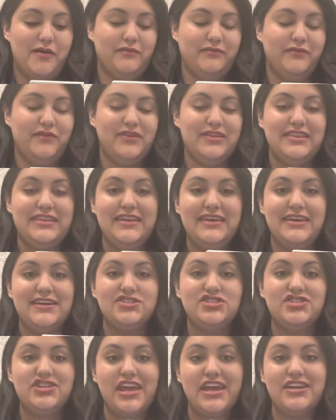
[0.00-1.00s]
with the
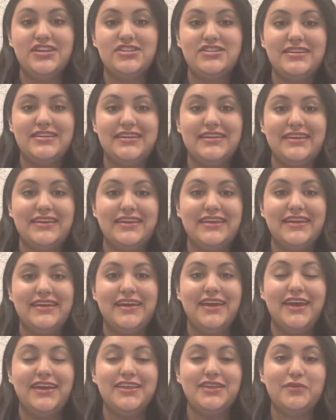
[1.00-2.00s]
exchange in
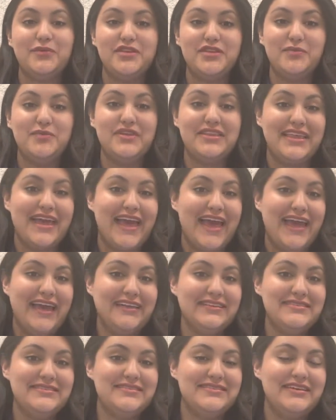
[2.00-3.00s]
the rhythm with the
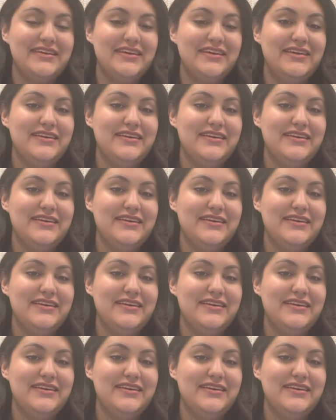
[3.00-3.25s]
hands.